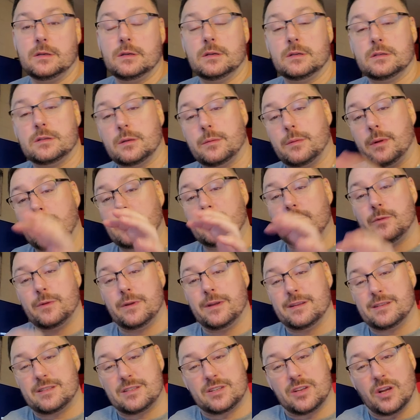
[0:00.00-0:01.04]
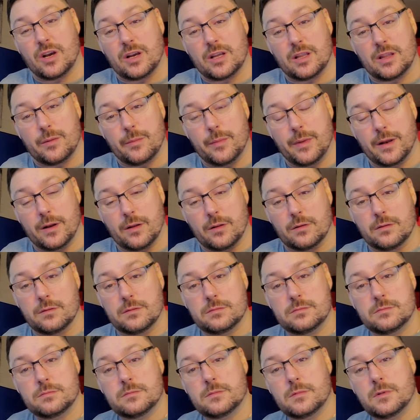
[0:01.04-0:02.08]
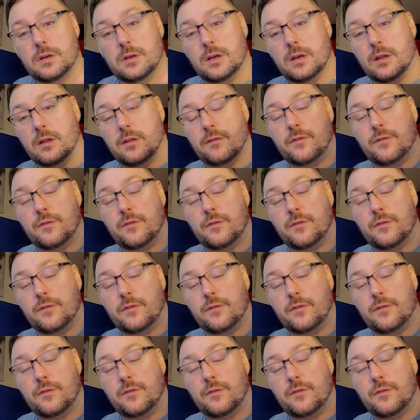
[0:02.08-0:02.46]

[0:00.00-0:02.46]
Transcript: Sometimes we get stuck in the middle. And